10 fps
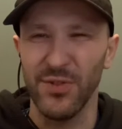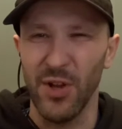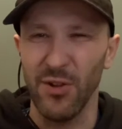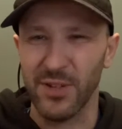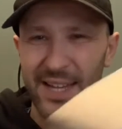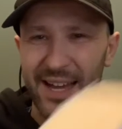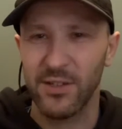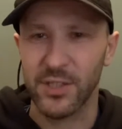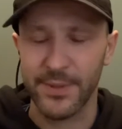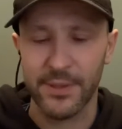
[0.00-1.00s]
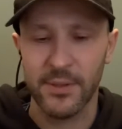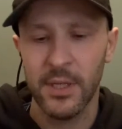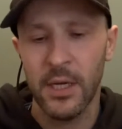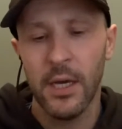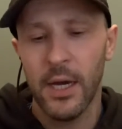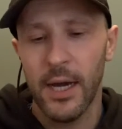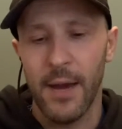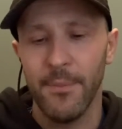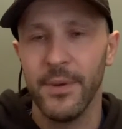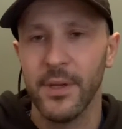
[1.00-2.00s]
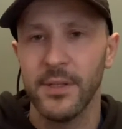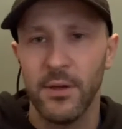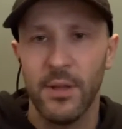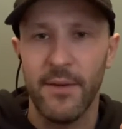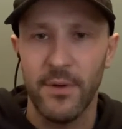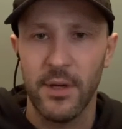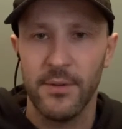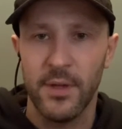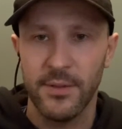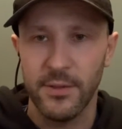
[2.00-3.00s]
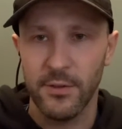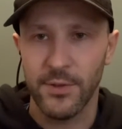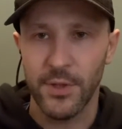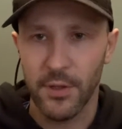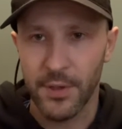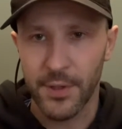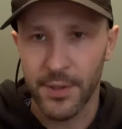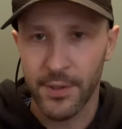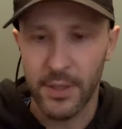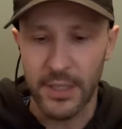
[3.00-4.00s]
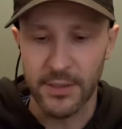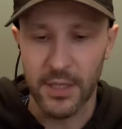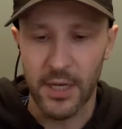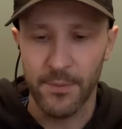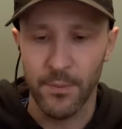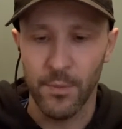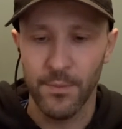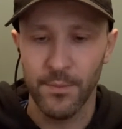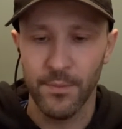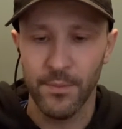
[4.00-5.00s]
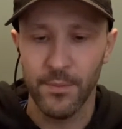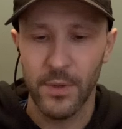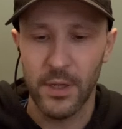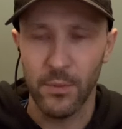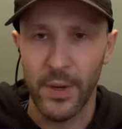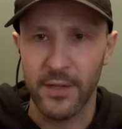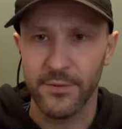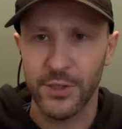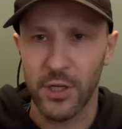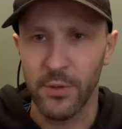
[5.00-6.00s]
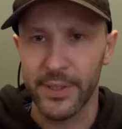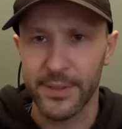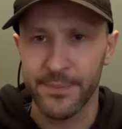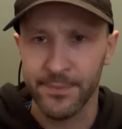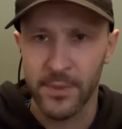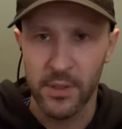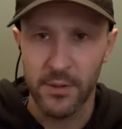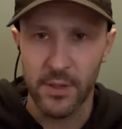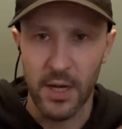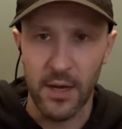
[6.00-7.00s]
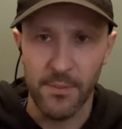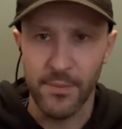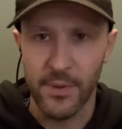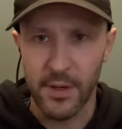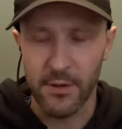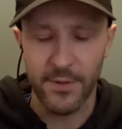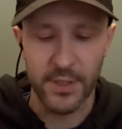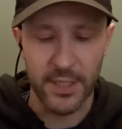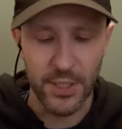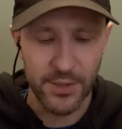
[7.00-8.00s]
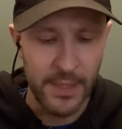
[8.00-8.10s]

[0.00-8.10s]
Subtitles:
Dollar Gang or something, because they all have a silver dollar as a way of showing their affiliation.